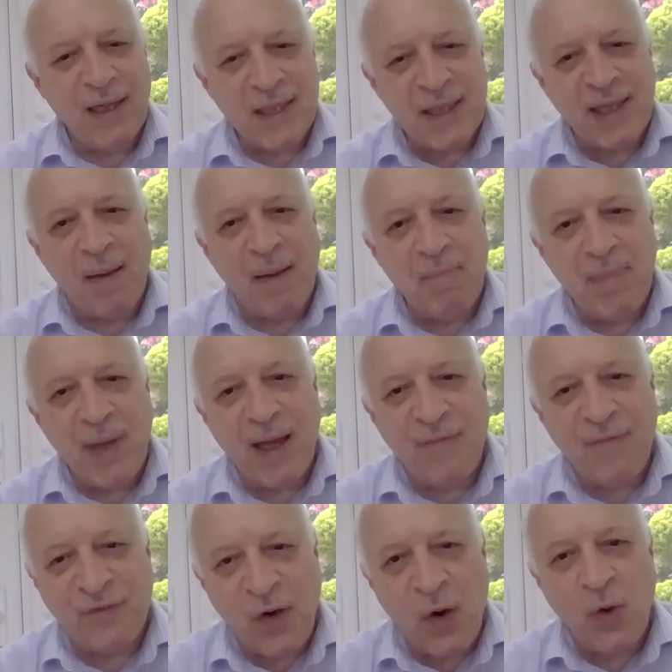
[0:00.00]
some
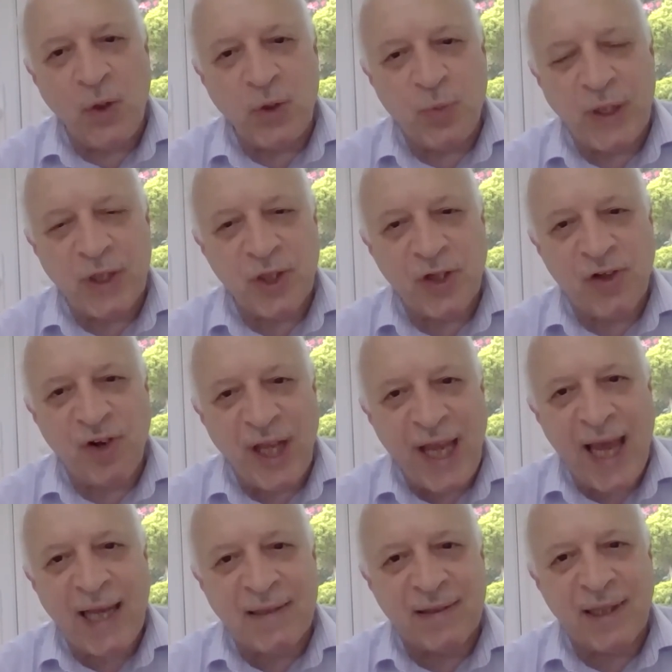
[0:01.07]
food which
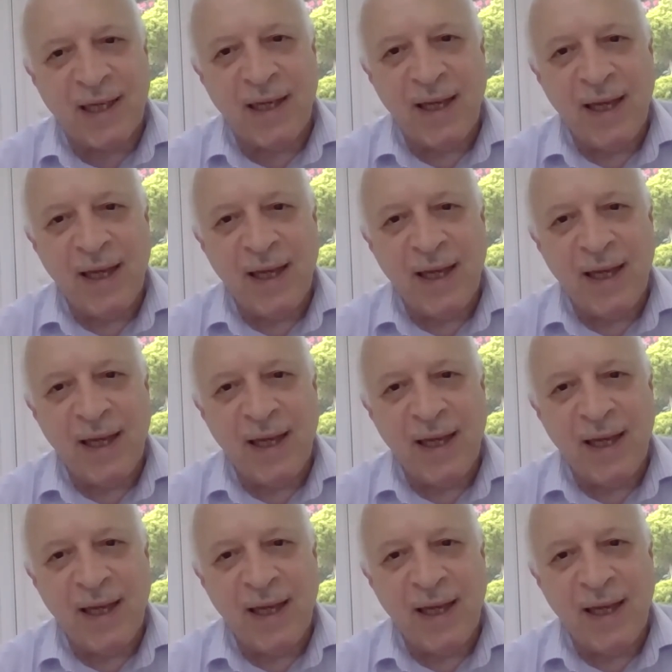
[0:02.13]
create